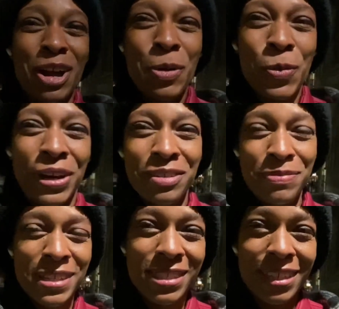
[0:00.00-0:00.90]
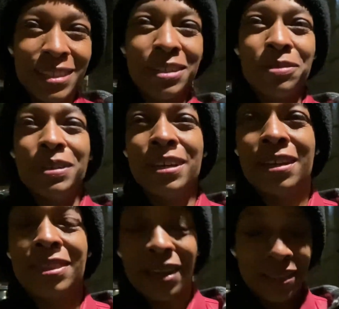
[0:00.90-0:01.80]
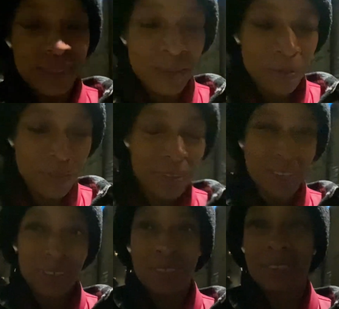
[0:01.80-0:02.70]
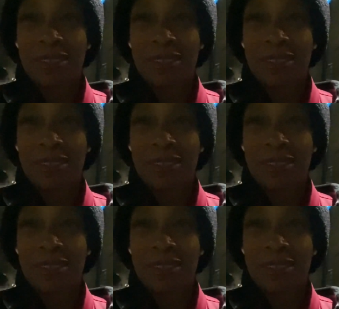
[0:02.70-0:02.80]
what I've been dealing with, and some of the